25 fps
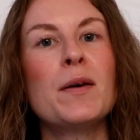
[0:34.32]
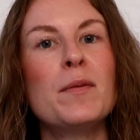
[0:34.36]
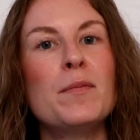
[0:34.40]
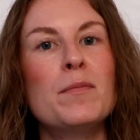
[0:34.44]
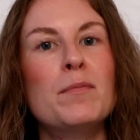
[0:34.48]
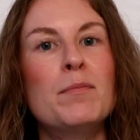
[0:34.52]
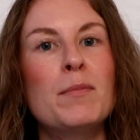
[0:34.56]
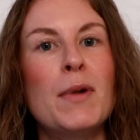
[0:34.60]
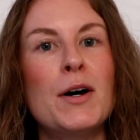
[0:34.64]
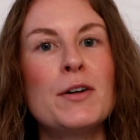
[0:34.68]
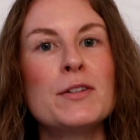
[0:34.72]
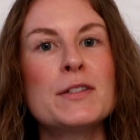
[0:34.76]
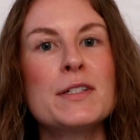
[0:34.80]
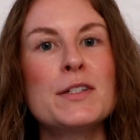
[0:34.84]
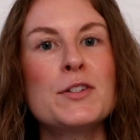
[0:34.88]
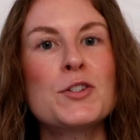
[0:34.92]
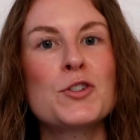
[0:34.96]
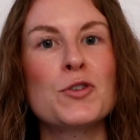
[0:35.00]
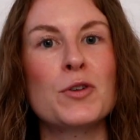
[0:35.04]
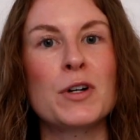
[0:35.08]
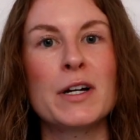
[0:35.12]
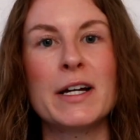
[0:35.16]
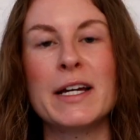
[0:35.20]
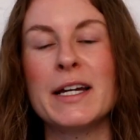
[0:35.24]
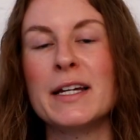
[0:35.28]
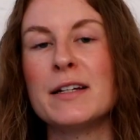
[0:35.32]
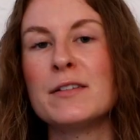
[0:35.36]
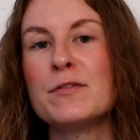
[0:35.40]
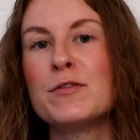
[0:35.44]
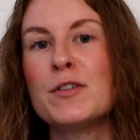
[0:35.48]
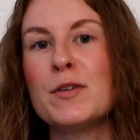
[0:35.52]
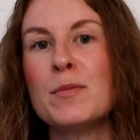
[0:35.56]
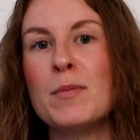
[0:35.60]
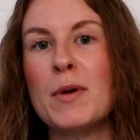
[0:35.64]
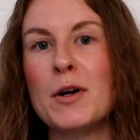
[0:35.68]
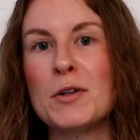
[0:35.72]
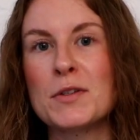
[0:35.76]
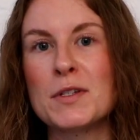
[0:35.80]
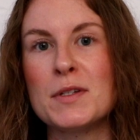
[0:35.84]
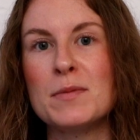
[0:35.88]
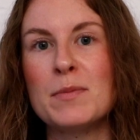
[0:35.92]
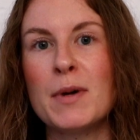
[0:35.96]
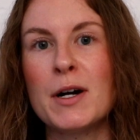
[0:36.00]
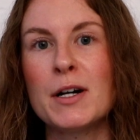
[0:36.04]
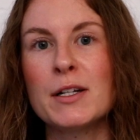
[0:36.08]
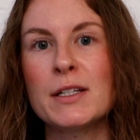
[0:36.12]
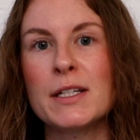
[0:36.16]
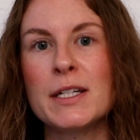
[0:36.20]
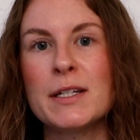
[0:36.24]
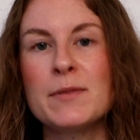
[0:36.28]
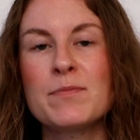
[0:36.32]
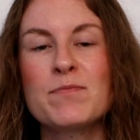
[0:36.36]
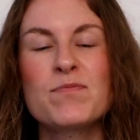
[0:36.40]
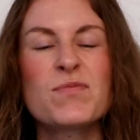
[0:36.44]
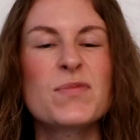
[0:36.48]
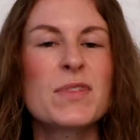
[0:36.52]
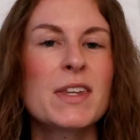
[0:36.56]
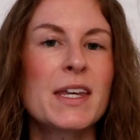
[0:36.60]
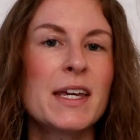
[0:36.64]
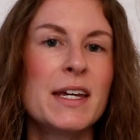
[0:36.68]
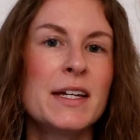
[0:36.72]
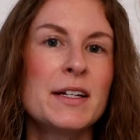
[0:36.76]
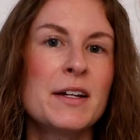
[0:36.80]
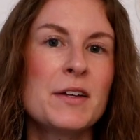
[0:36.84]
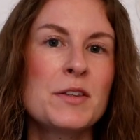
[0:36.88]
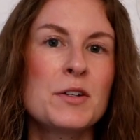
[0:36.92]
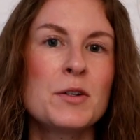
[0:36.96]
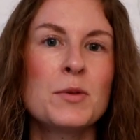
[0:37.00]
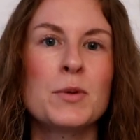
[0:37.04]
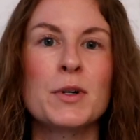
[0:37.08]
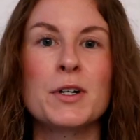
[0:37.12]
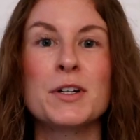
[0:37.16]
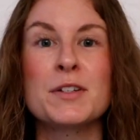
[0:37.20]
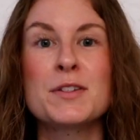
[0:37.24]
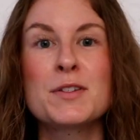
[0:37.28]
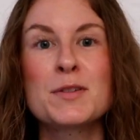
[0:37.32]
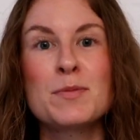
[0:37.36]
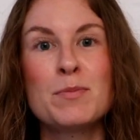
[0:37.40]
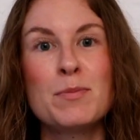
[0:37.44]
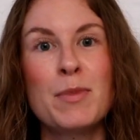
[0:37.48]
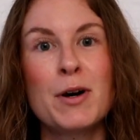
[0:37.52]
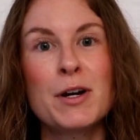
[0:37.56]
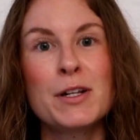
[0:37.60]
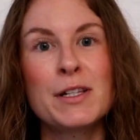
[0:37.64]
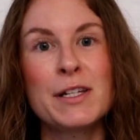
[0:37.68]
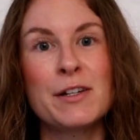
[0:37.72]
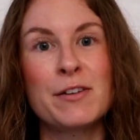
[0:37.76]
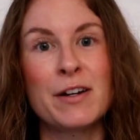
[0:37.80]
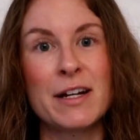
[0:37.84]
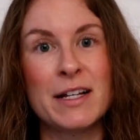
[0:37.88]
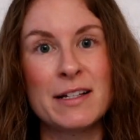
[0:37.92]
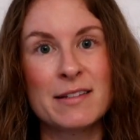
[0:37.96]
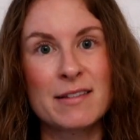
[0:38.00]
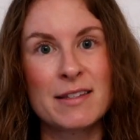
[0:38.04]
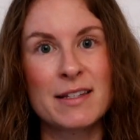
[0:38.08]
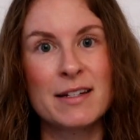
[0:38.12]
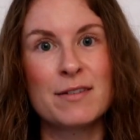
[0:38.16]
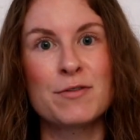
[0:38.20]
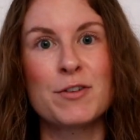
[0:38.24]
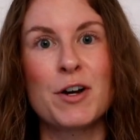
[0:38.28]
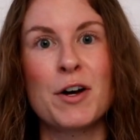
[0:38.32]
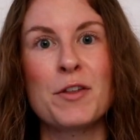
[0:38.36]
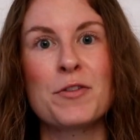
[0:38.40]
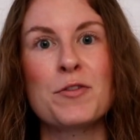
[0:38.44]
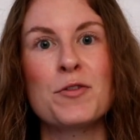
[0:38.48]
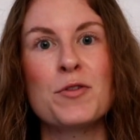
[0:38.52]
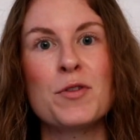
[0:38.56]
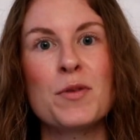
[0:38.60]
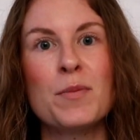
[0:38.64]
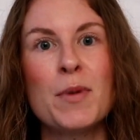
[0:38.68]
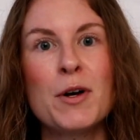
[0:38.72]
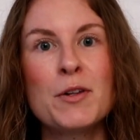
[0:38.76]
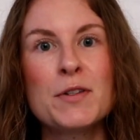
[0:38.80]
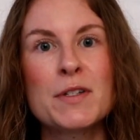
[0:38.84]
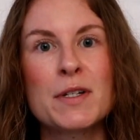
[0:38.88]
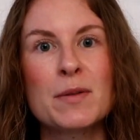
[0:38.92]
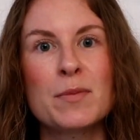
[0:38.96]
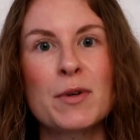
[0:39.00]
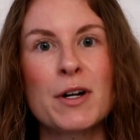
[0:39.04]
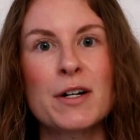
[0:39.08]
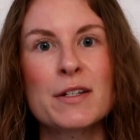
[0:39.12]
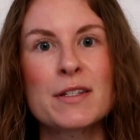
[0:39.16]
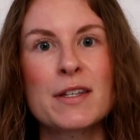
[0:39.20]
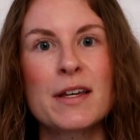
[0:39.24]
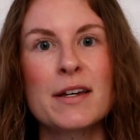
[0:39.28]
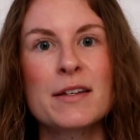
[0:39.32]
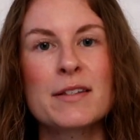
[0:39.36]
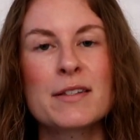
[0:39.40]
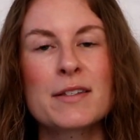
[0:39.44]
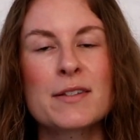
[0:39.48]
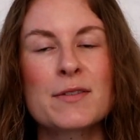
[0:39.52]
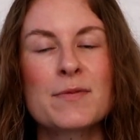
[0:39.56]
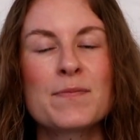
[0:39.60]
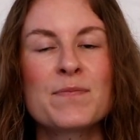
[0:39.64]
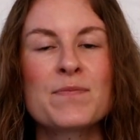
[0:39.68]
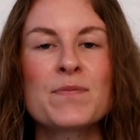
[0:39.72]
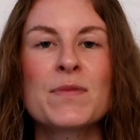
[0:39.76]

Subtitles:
Malt is shorthand for malted barley. In other words, barley grains that have gone through the malting process.